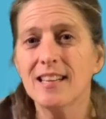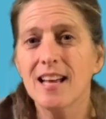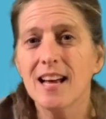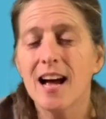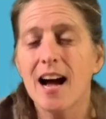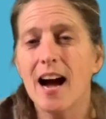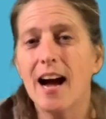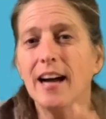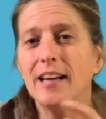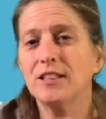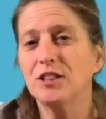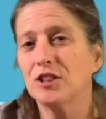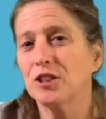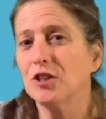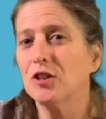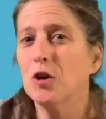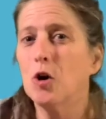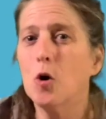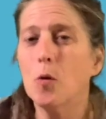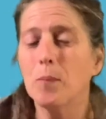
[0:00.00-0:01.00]
I sure
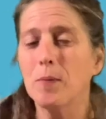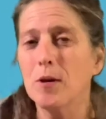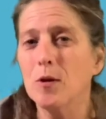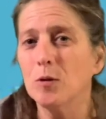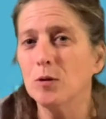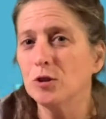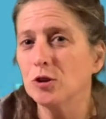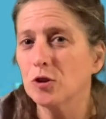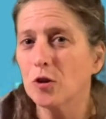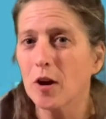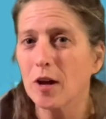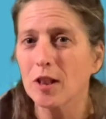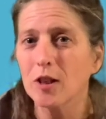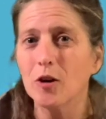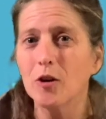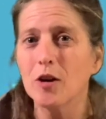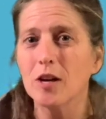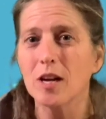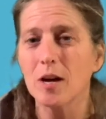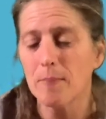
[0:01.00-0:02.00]
hope you enjoyed
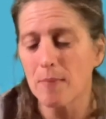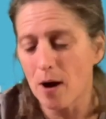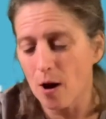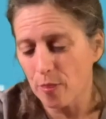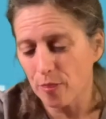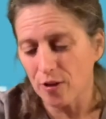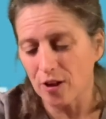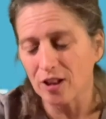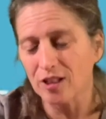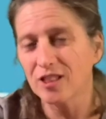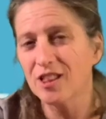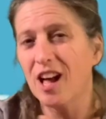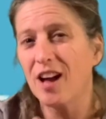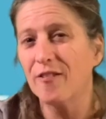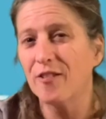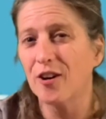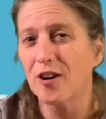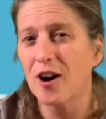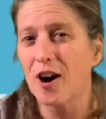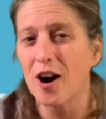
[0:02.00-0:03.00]
learning about the
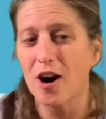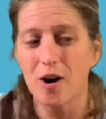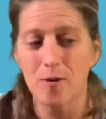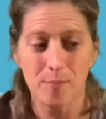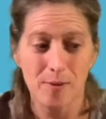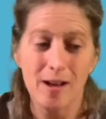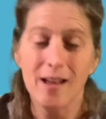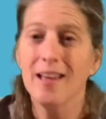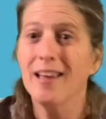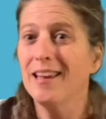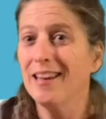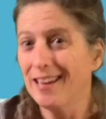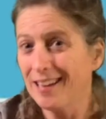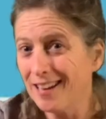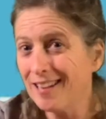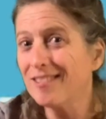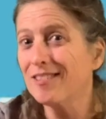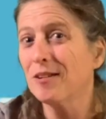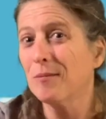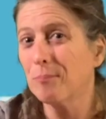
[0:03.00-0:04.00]
lever arm.
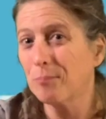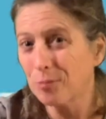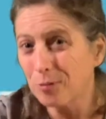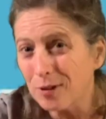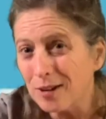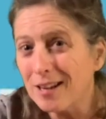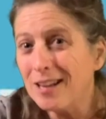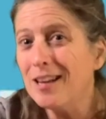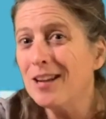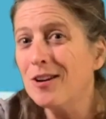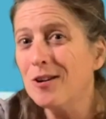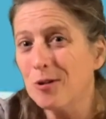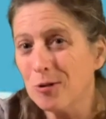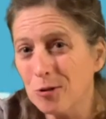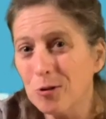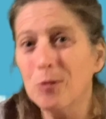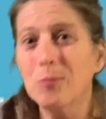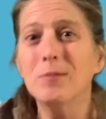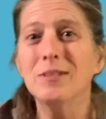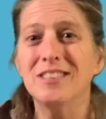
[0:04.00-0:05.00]
It's a pretty
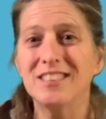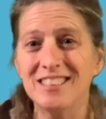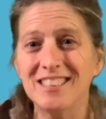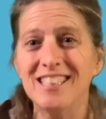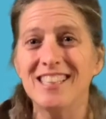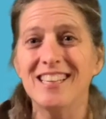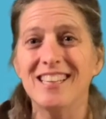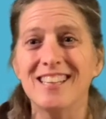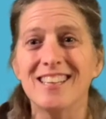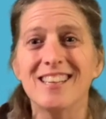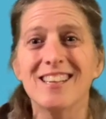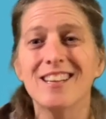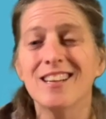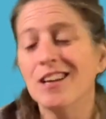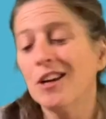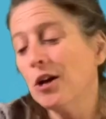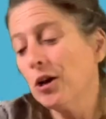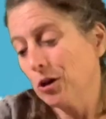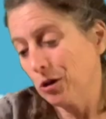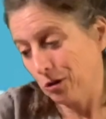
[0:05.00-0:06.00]
cool machine.
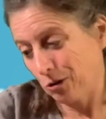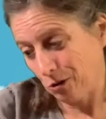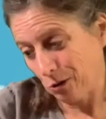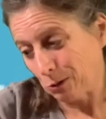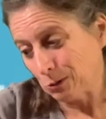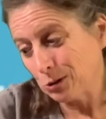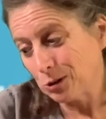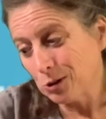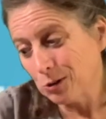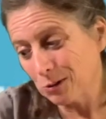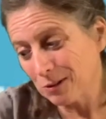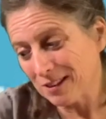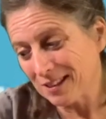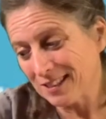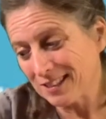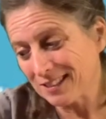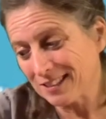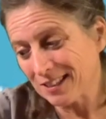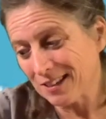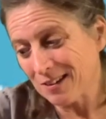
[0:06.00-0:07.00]
Don't you think
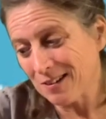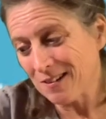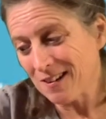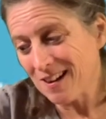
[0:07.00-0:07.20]
so?